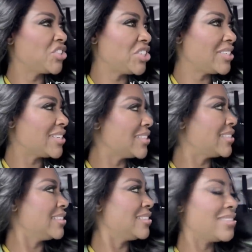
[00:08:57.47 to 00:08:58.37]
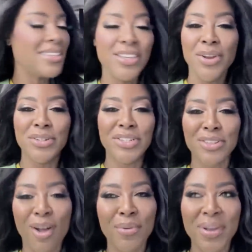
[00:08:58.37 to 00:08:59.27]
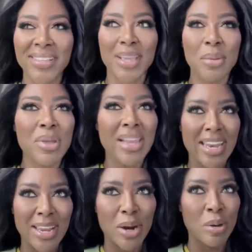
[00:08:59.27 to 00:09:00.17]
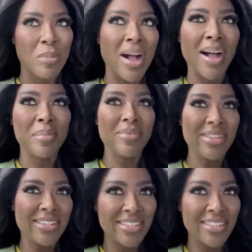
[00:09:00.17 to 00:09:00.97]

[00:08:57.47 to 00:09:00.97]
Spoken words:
She just is, you know, she's always emulating her mom,